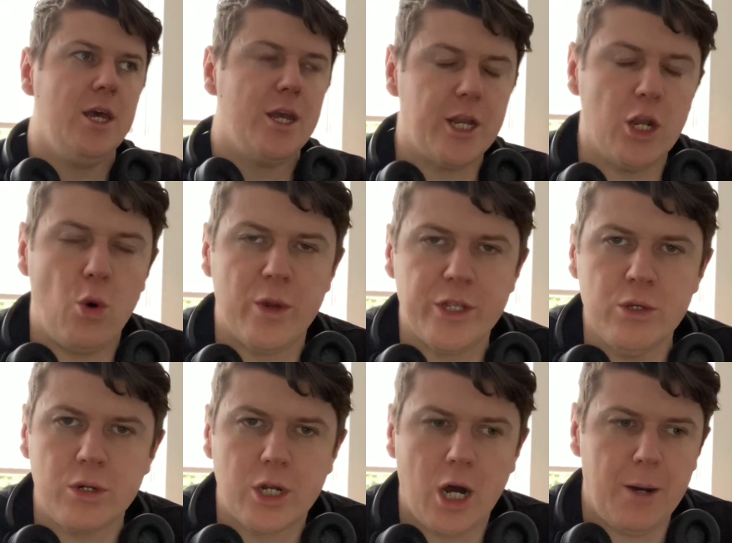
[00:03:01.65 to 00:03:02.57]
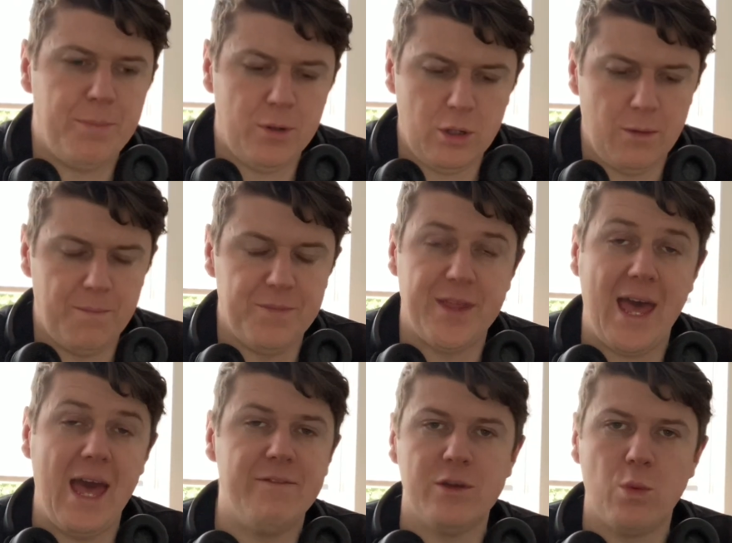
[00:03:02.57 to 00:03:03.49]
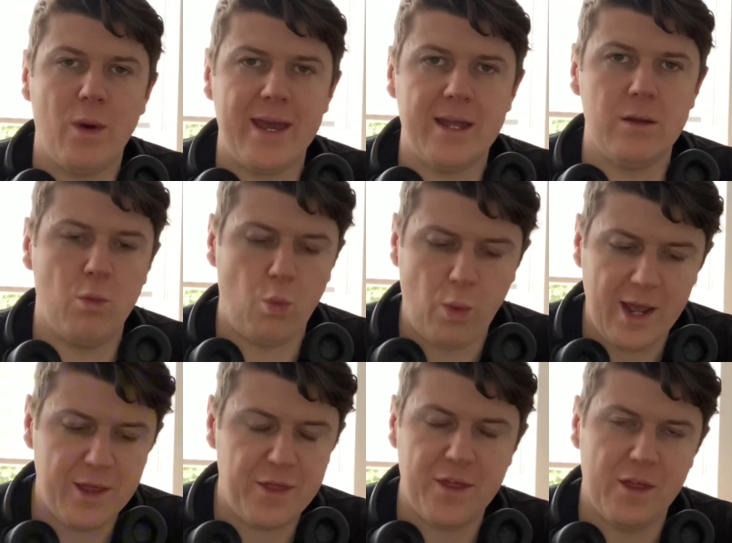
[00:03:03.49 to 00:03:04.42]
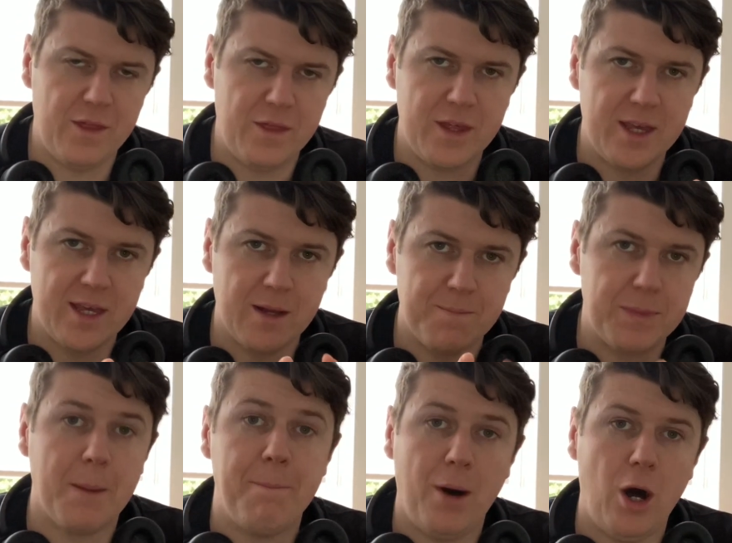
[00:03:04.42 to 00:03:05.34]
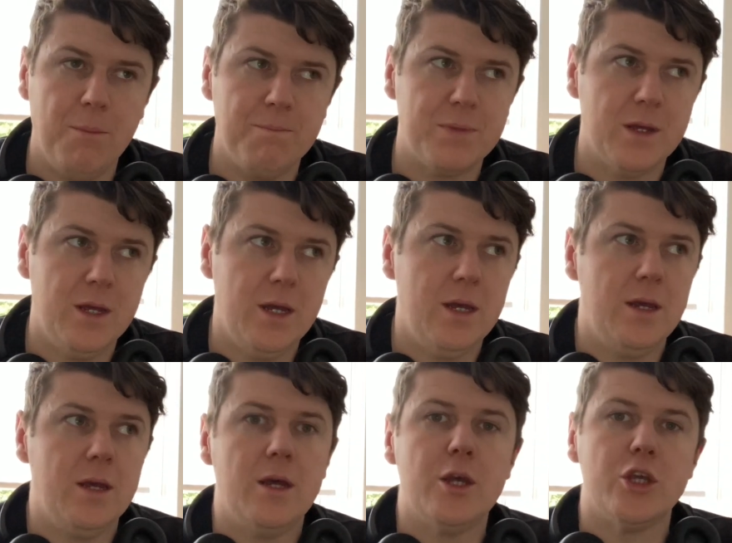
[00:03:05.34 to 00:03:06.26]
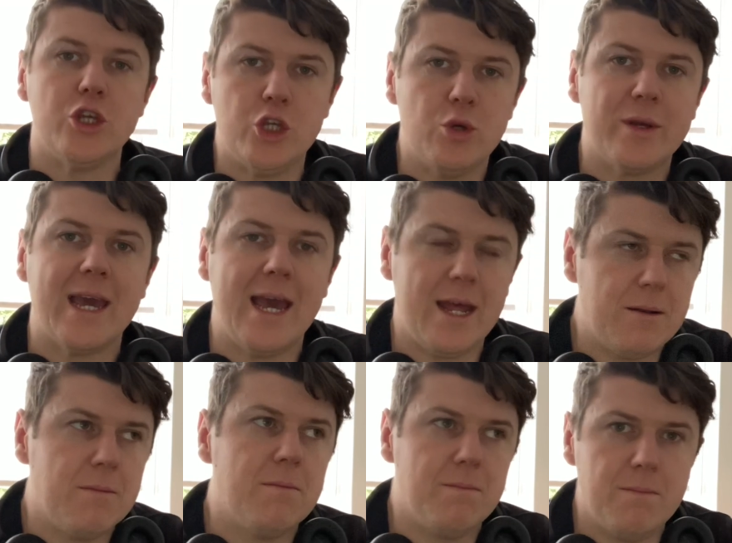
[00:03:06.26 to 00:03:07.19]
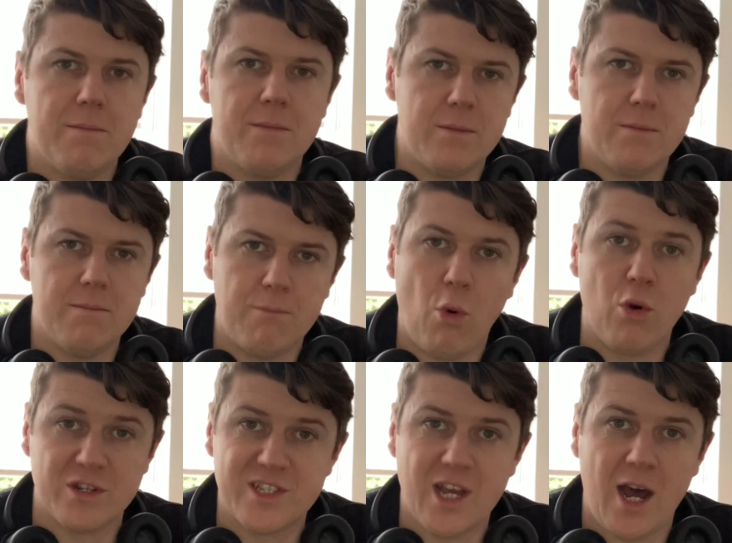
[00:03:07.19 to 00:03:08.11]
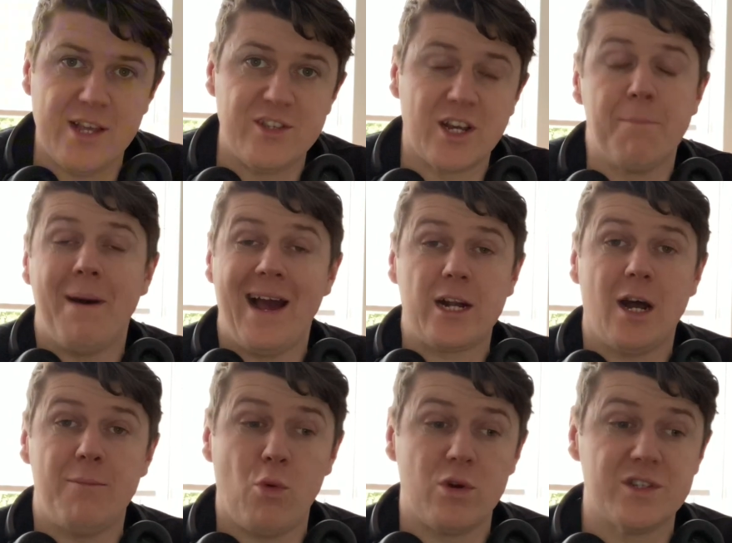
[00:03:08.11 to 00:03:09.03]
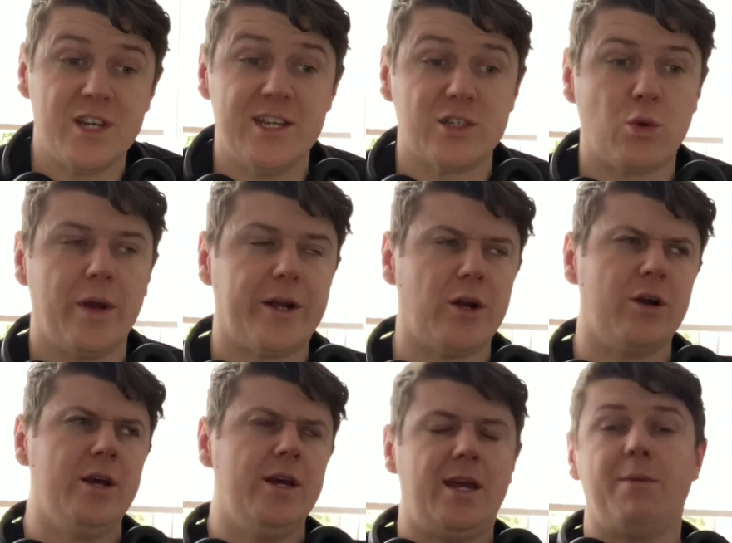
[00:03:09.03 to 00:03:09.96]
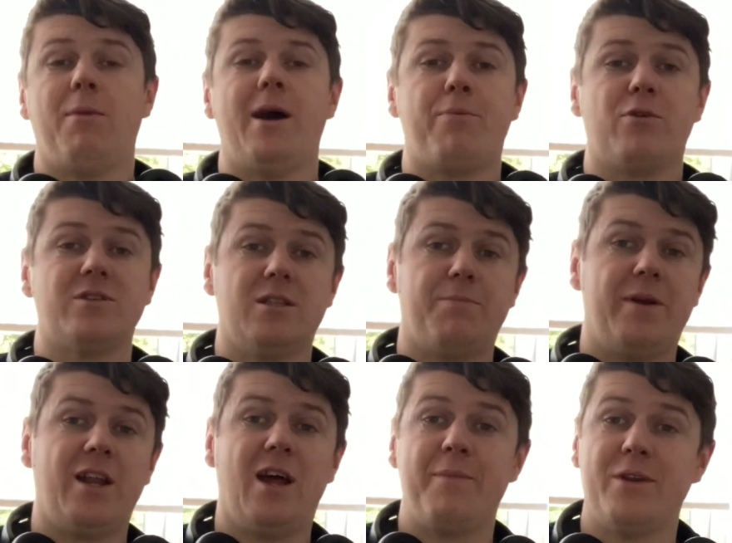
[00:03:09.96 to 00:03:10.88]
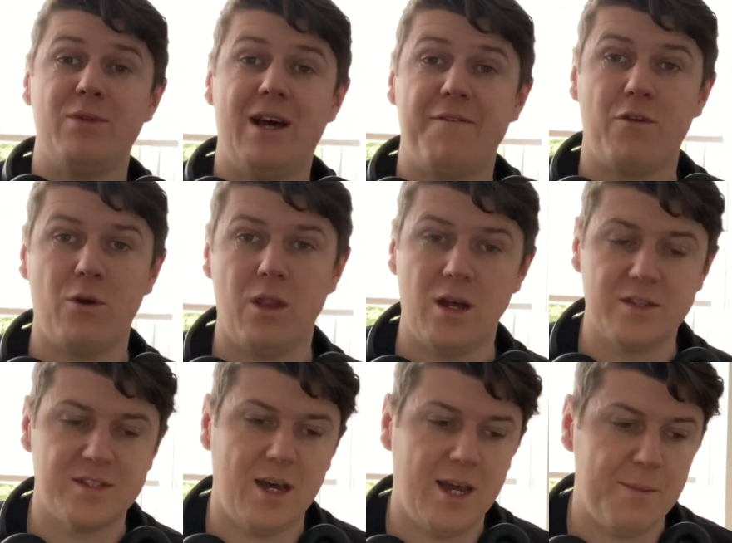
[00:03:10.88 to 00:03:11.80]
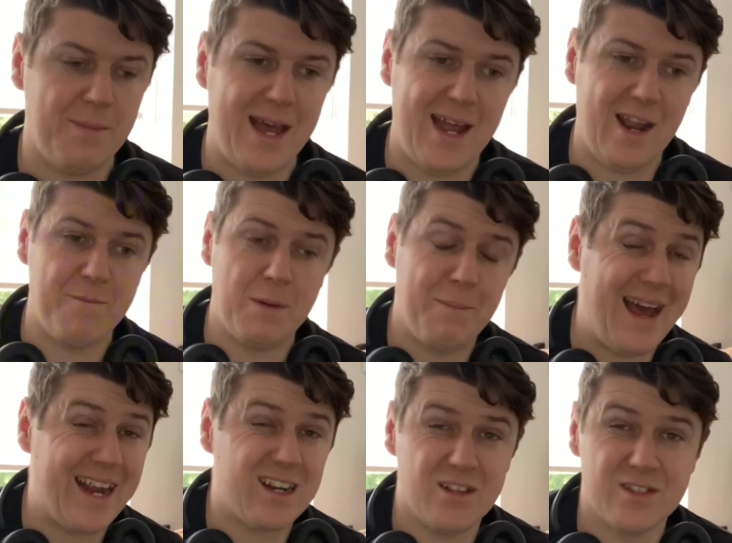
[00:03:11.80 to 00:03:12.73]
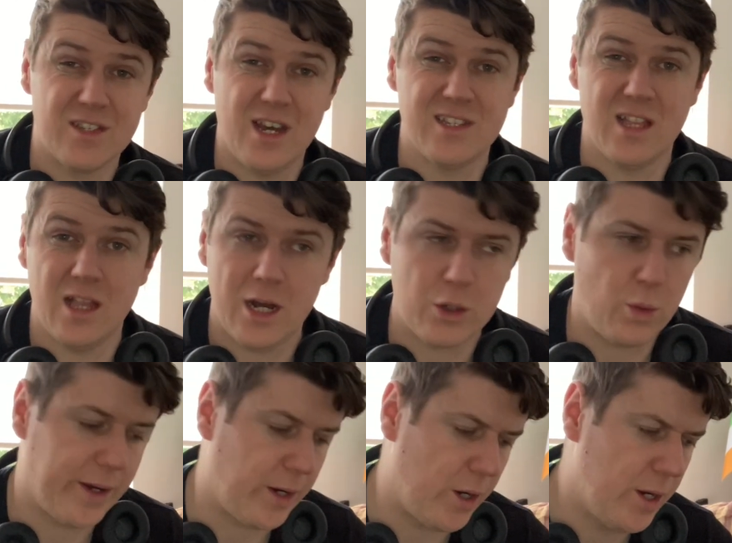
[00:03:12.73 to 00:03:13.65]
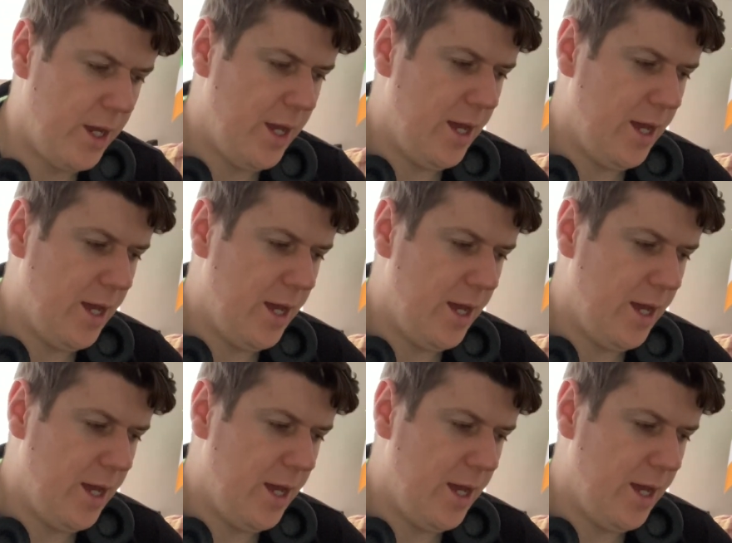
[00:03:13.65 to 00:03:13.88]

You know, when you couple the heavy weight with the pump, you get more size. You can pack on more size quicker, in my personal opinion. I've been doing that for a long time, and I've been packing on size a lot quicker.